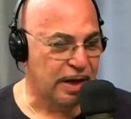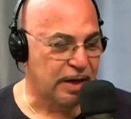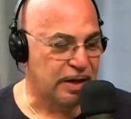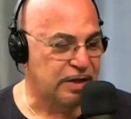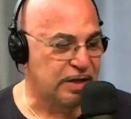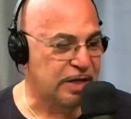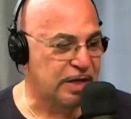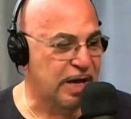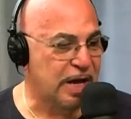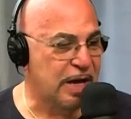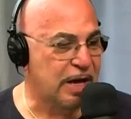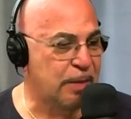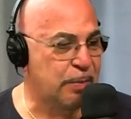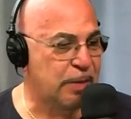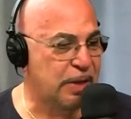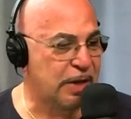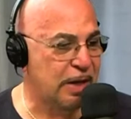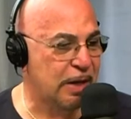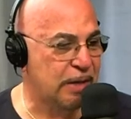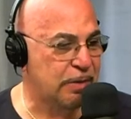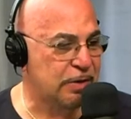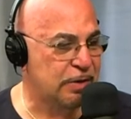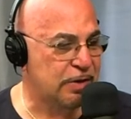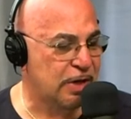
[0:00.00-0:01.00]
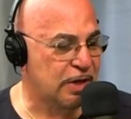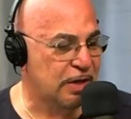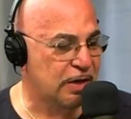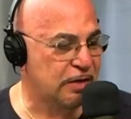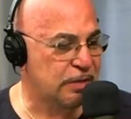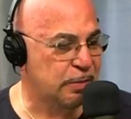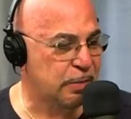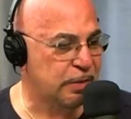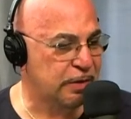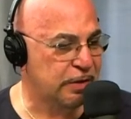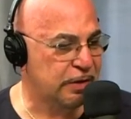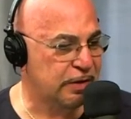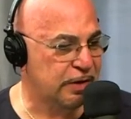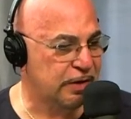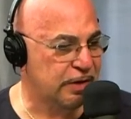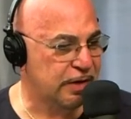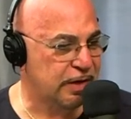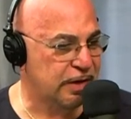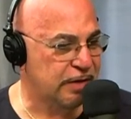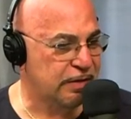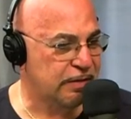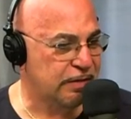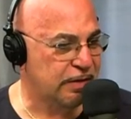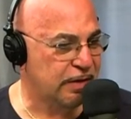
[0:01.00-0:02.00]
Yeah, today it became the tallest building in the
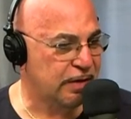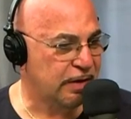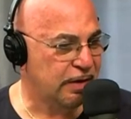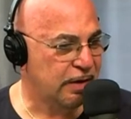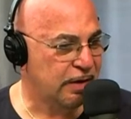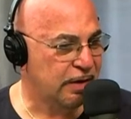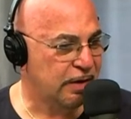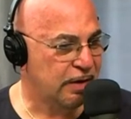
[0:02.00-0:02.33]
country. Why